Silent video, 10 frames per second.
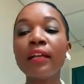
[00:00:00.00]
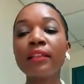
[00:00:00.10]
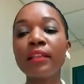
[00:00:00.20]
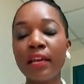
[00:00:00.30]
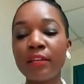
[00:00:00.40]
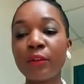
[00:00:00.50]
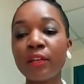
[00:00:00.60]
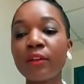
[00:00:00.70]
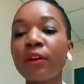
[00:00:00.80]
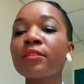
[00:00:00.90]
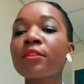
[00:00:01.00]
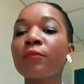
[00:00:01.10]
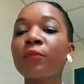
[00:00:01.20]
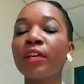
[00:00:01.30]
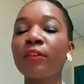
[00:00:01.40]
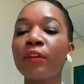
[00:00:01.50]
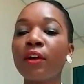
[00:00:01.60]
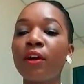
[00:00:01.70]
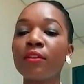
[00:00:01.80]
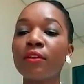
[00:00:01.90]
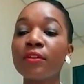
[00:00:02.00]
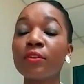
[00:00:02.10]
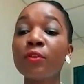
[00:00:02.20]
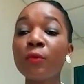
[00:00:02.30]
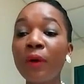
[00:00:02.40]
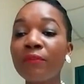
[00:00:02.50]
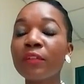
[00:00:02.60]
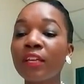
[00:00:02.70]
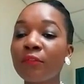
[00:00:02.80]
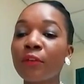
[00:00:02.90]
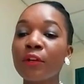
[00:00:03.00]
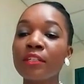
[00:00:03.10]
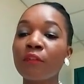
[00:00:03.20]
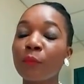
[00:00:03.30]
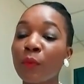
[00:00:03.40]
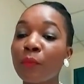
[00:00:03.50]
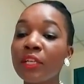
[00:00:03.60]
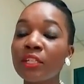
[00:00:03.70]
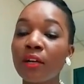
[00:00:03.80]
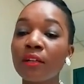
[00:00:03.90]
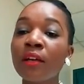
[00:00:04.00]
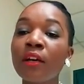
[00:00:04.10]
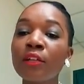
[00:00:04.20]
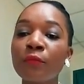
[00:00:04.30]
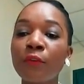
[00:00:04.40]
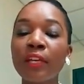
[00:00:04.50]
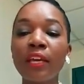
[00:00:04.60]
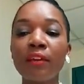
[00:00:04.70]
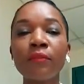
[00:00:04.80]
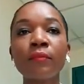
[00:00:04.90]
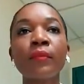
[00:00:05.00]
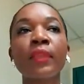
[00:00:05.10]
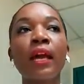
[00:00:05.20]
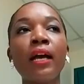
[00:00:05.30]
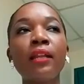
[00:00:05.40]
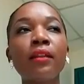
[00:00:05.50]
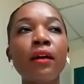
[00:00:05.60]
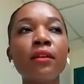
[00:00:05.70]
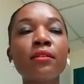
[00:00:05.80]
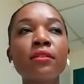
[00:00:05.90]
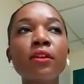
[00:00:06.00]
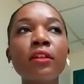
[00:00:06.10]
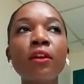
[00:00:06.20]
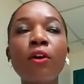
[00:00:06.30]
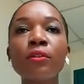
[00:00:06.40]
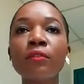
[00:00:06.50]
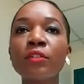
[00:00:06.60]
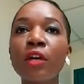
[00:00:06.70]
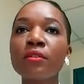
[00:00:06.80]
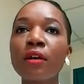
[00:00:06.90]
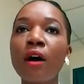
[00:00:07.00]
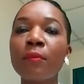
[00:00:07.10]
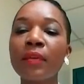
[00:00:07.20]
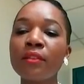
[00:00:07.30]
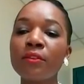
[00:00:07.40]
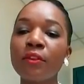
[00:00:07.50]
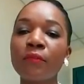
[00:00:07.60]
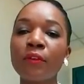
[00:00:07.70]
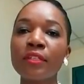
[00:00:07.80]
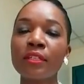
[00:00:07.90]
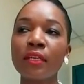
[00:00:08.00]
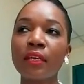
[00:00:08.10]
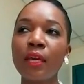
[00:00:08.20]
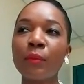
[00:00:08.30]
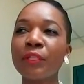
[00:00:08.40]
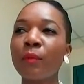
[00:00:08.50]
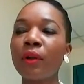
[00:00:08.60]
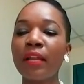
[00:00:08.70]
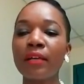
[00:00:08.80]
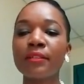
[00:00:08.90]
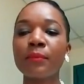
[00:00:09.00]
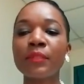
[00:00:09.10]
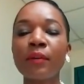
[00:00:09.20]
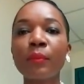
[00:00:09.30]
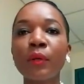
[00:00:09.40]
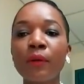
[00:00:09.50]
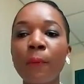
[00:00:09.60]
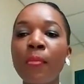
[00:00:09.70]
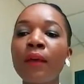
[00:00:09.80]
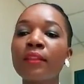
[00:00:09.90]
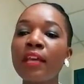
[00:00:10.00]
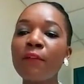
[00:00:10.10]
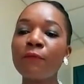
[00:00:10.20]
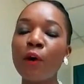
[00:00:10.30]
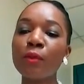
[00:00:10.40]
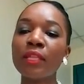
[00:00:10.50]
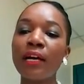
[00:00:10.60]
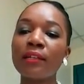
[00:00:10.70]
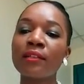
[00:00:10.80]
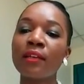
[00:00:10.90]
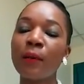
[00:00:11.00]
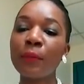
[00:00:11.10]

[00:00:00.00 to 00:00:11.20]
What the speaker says: and then you can consider forgiving others. So you have to give yourself permission to forgive. And a study out of Johns Hopkins University came out about last September. They found that